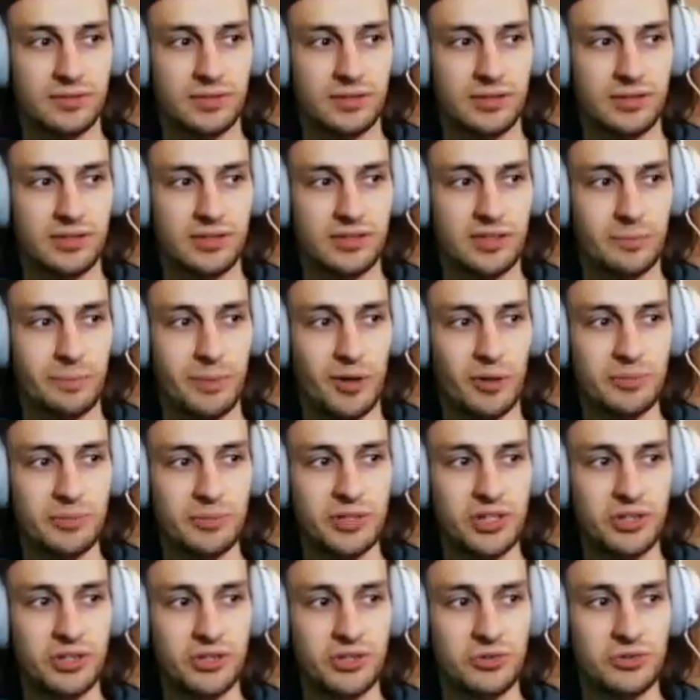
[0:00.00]
The bomb
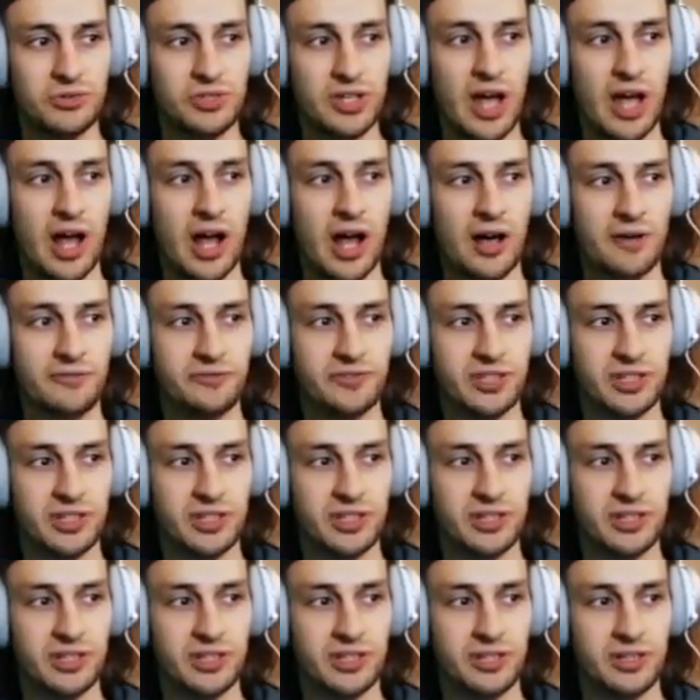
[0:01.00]
you use
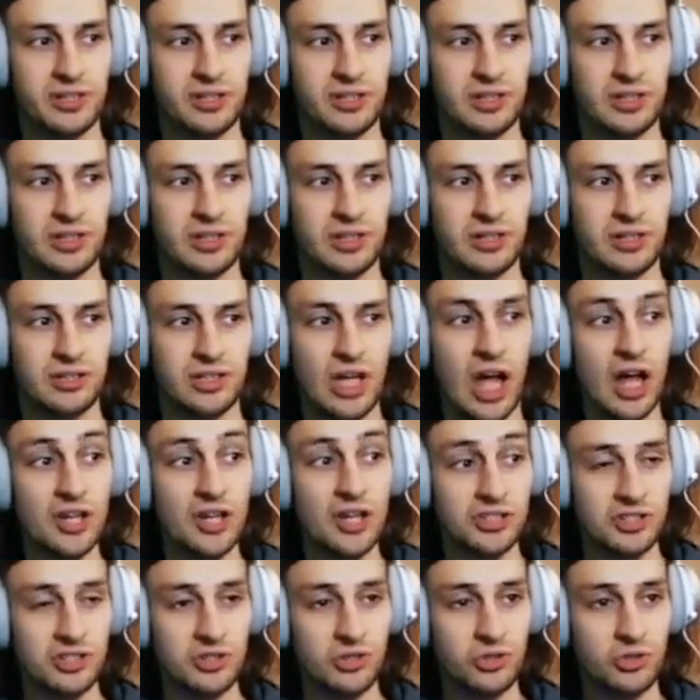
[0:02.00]
under
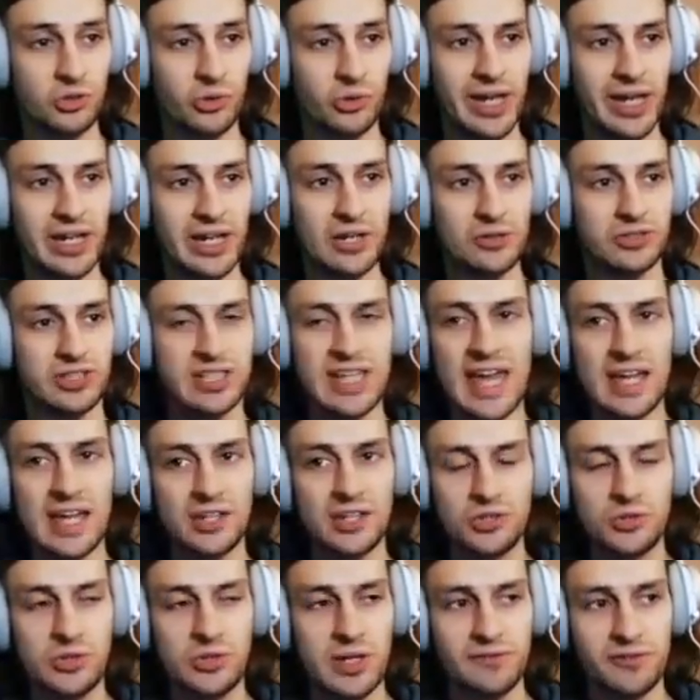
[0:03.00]
the tornadoes, yeah,
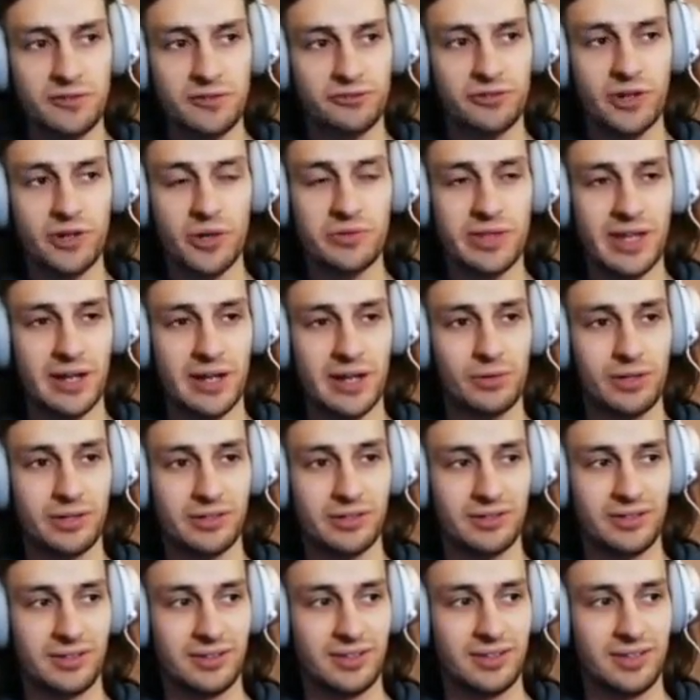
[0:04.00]
you never throw that one.